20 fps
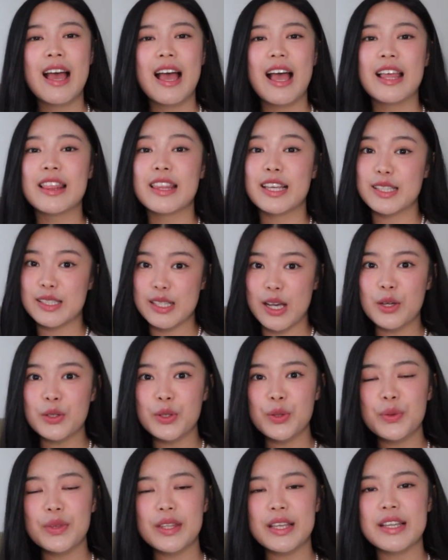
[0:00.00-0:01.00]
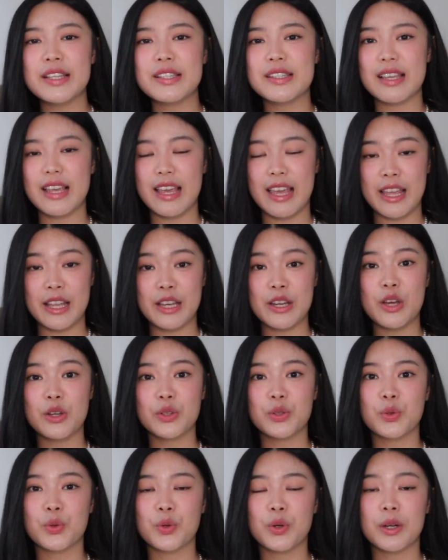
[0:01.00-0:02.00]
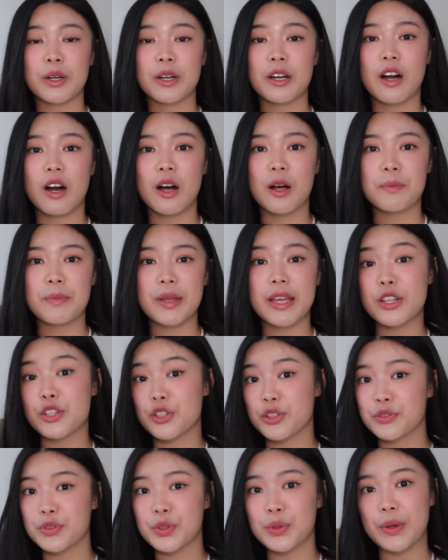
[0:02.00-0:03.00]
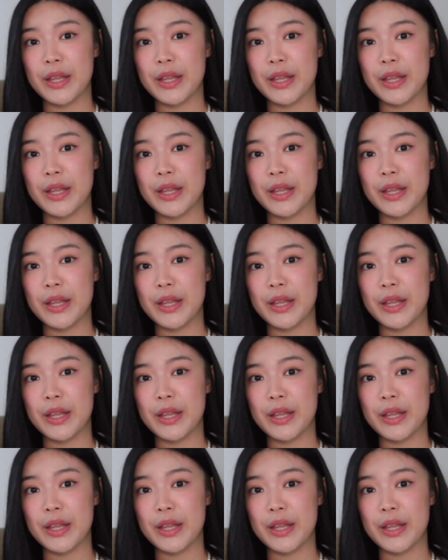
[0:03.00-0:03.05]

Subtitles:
and they tell you this in your interview